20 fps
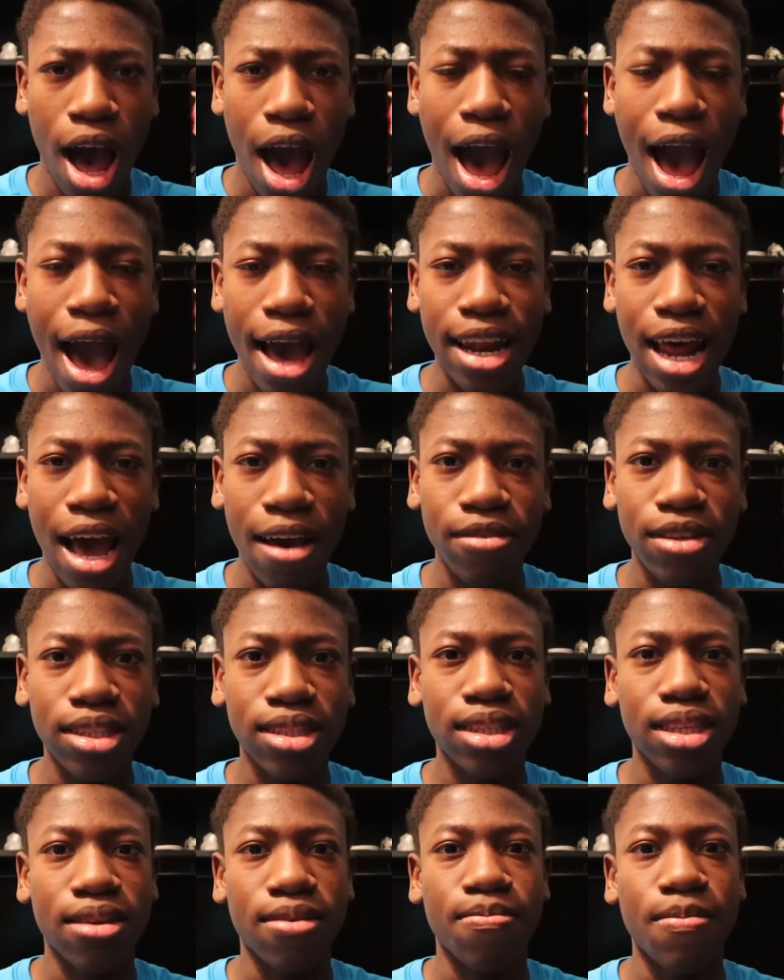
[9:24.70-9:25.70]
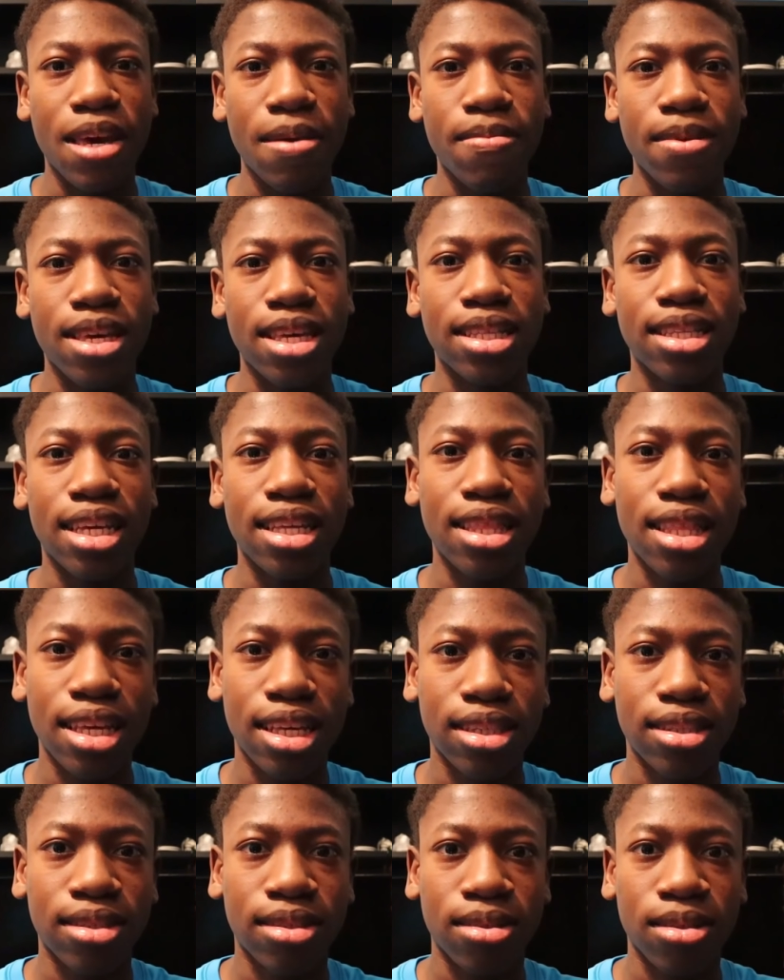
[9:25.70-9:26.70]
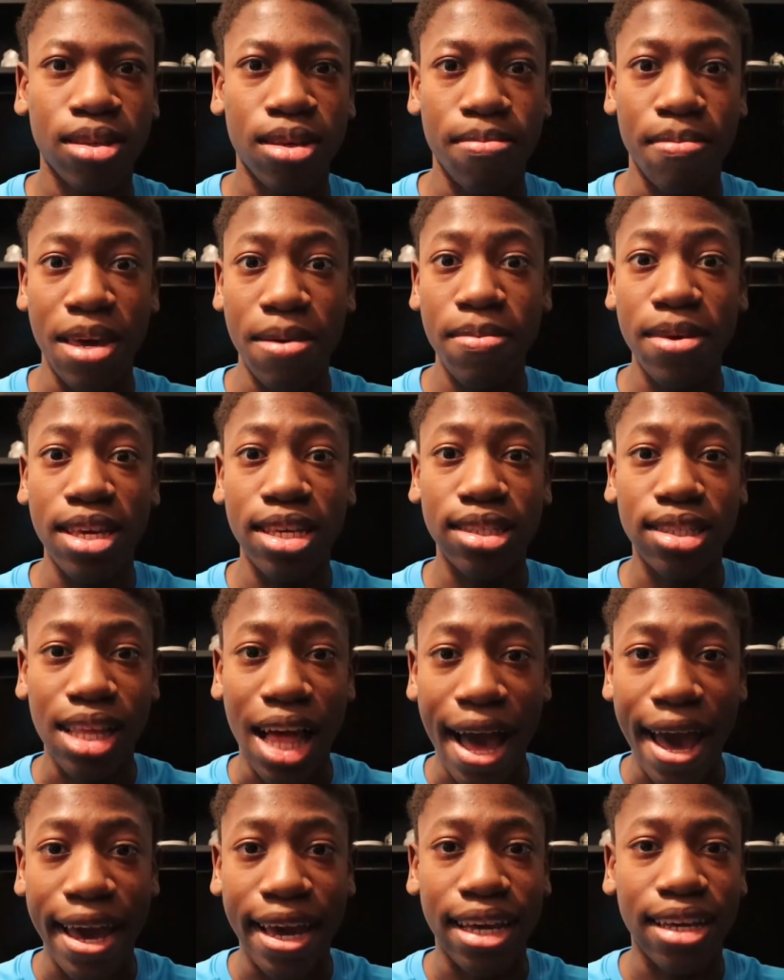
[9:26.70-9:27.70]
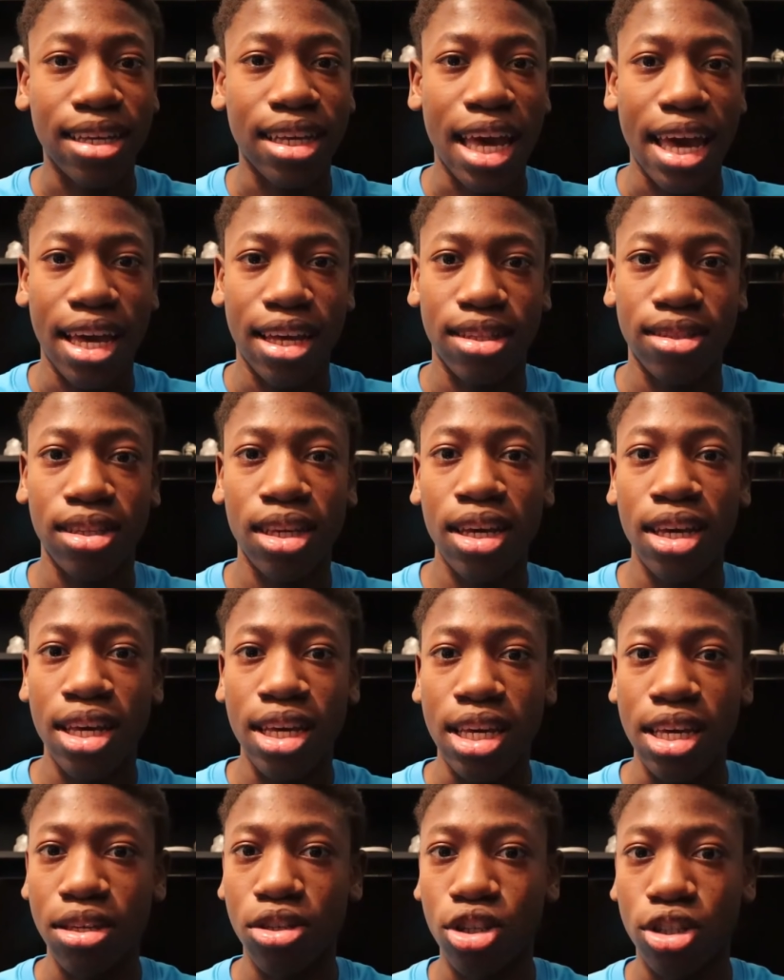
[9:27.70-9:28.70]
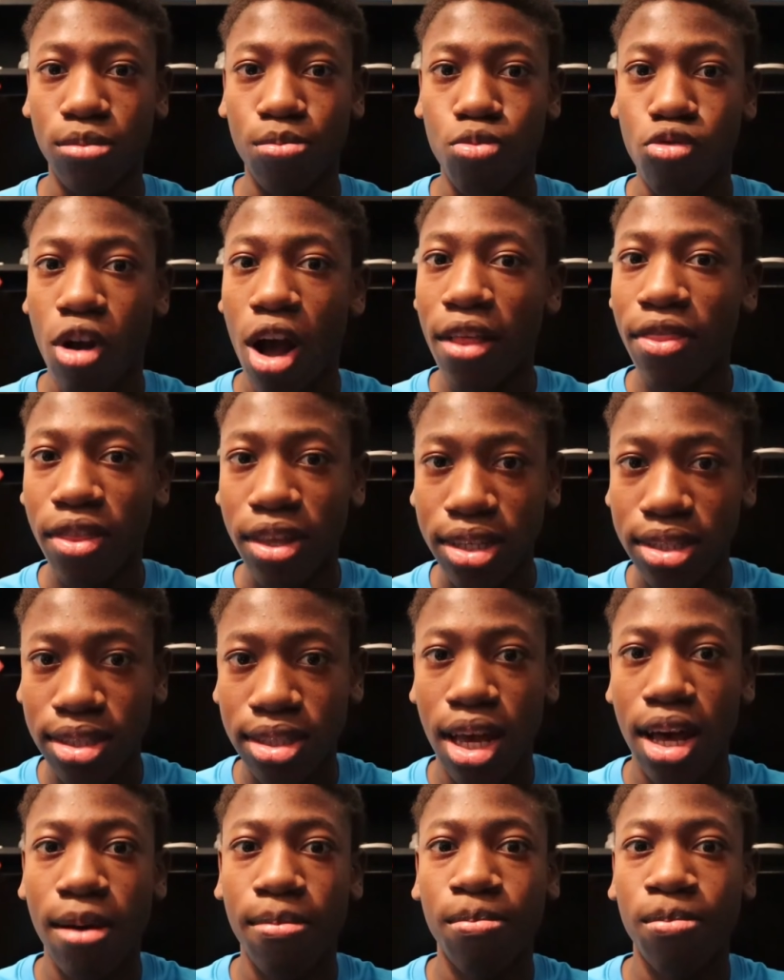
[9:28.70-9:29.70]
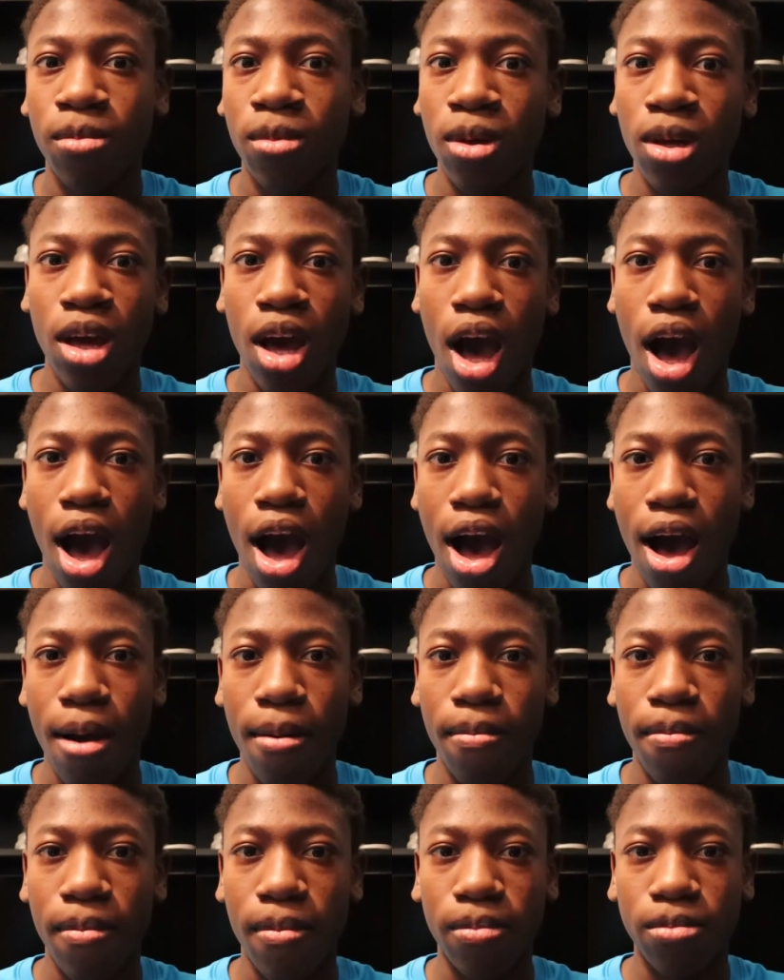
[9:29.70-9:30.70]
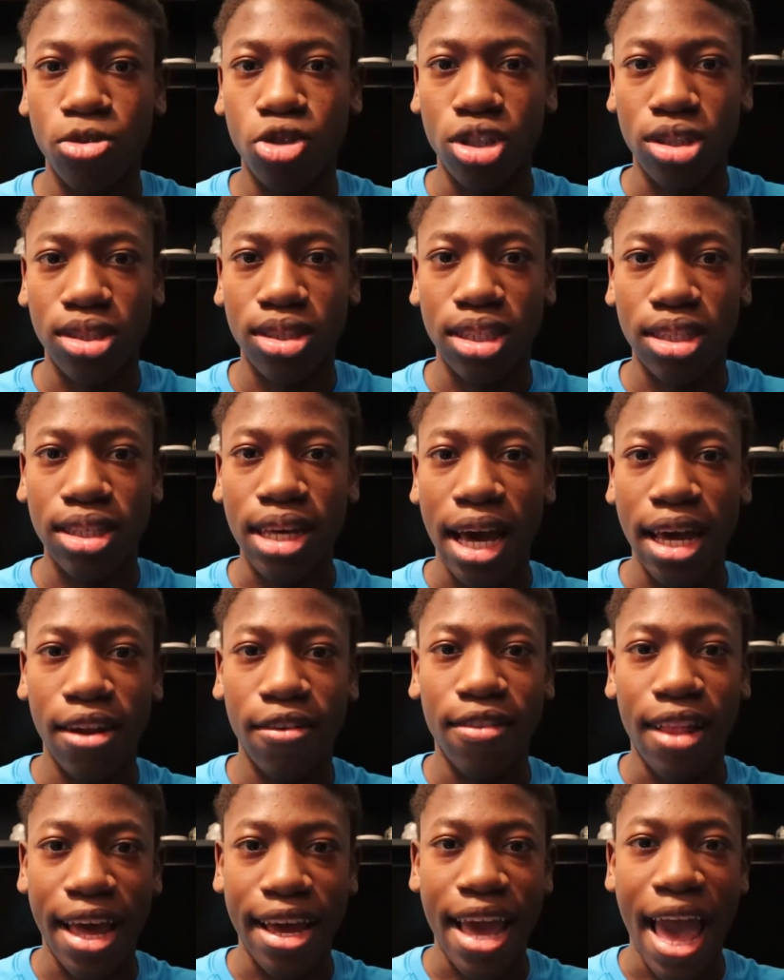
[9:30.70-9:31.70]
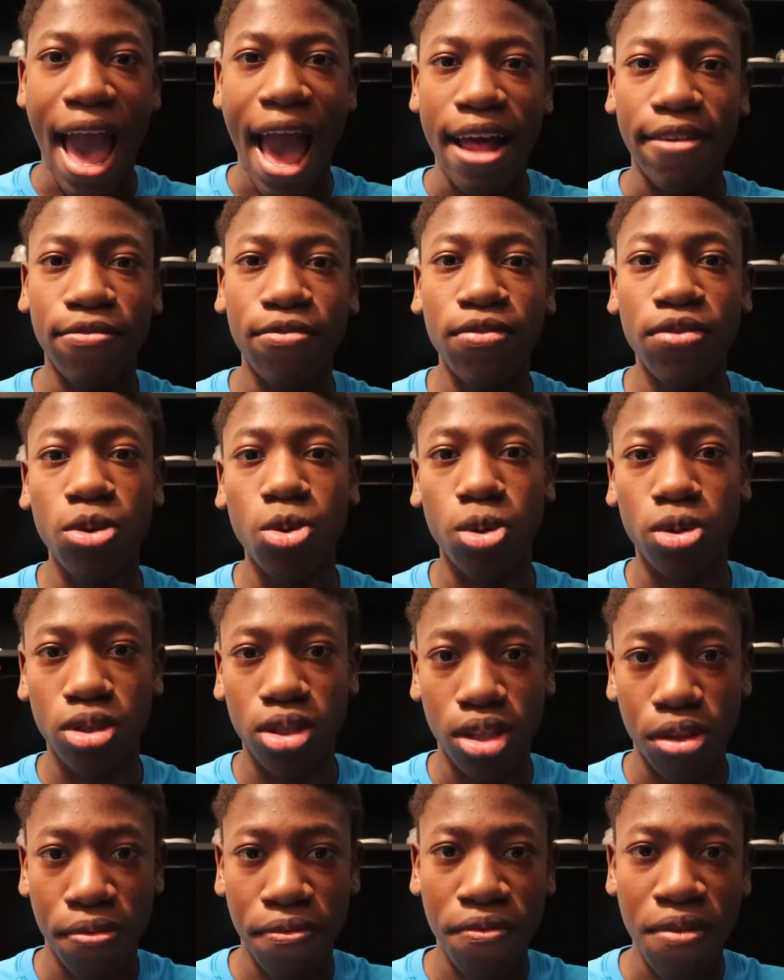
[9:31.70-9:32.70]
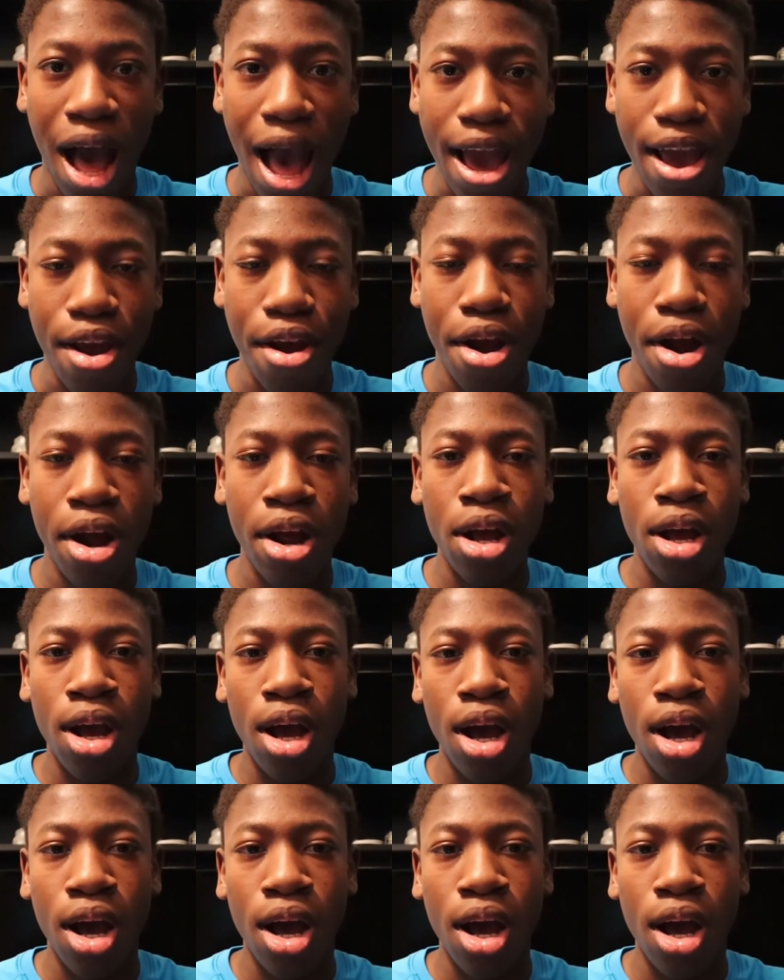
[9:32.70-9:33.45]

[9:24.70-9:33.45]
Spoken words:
odd. Obviously, maybe he did this, maybe he's lying, and he just brought this up just to kind of like add fuel to the fire.